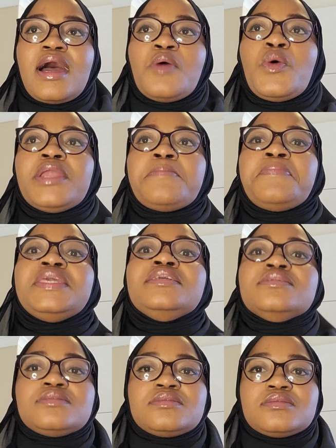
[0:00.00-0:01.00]
I want
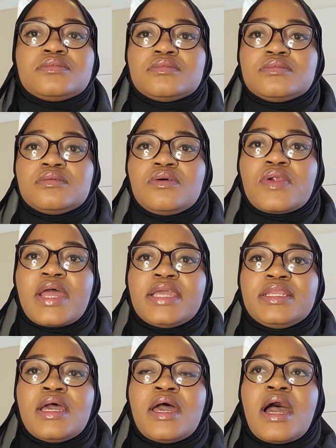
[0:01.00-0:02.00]
peace. All right.